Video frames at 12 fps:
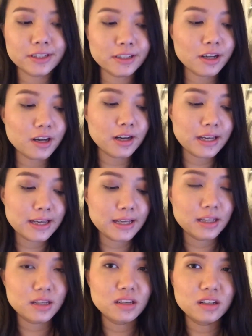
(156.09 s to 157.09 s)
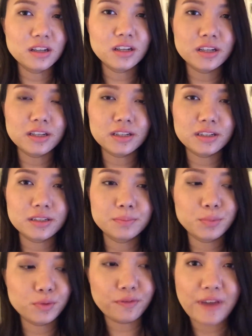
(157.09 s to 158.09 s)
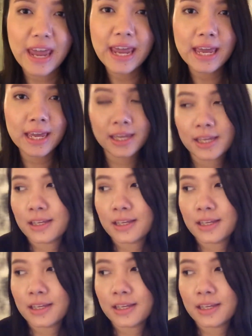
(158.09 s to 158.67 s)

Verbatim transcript: o'clock. Uh, buffet.